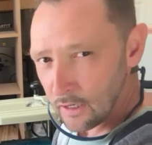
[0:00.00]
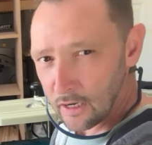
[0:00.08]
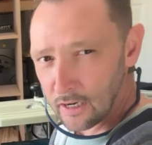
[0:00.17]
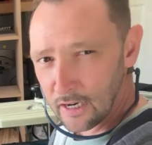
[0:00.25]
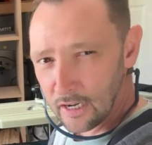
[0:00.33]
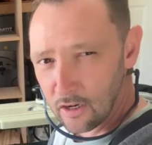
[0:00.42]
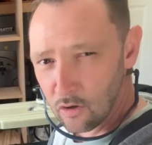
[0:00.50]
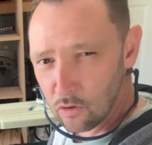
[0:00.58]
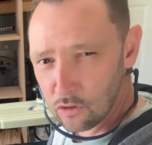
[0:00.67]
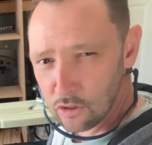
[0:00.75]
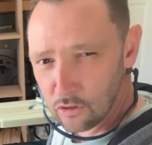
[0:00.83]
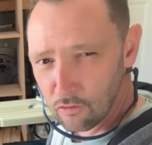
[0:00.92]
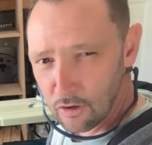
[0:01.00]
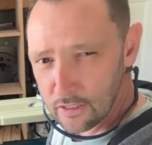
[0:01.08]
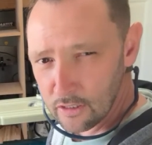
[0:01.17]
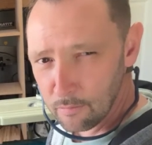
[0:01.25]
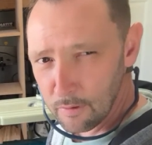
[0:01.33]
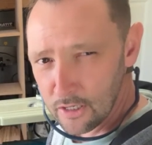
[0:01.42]
and get it all to the
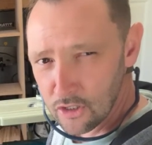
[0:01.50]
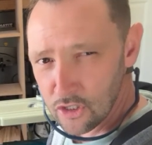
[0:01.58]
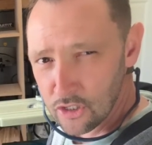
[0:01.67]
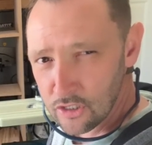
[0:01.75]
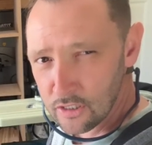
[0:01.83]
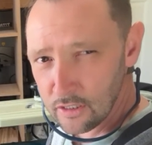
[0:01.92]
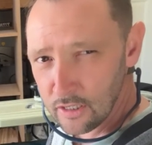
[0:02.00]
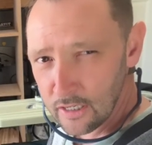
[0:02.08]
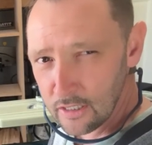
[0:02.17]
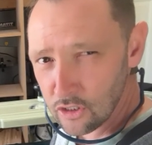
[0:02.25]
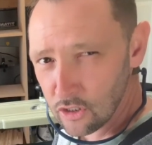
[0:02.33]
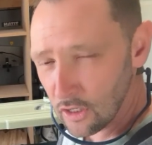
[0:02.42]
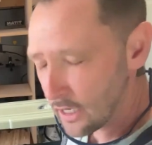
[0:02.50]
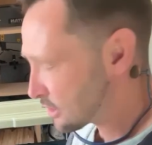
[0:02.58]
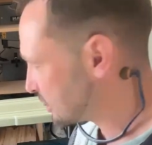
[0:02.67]
right dimensions today. So that's